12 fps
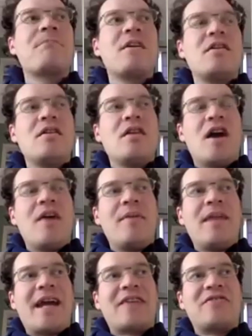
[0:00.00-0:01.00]
I'm an
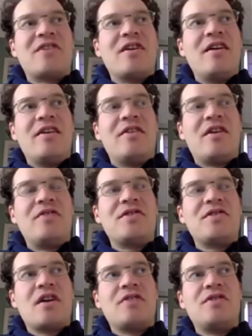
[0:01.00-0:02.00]
actor, and I've
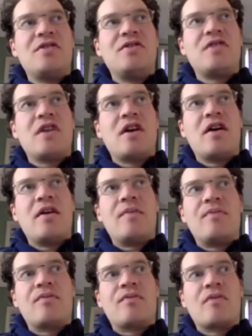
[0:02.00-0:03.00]
started
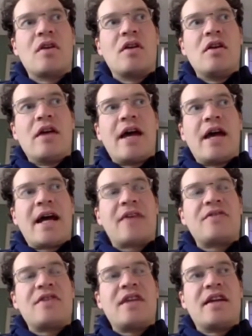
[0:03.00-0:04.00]

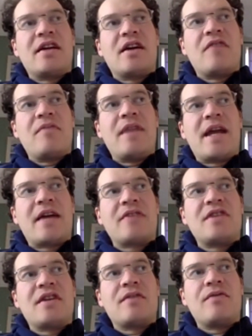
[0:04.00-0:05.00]
acting. I've been
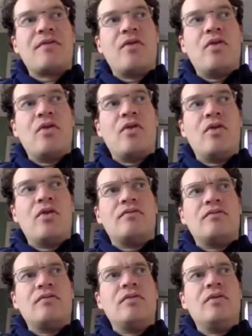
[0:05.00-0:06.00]
acting for
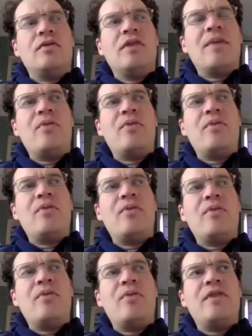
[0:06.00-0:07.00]
a number of
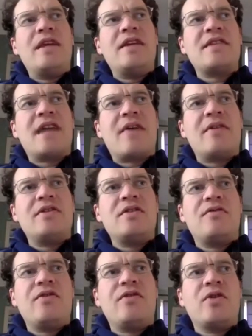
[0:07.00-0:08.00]
years now.
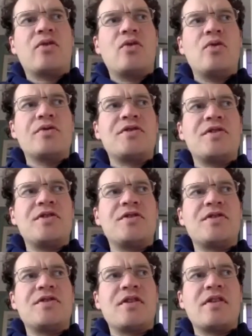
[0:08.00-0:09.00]
I did a few
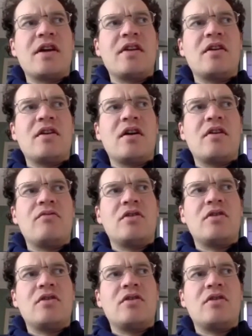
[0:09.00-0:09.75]
courses, and then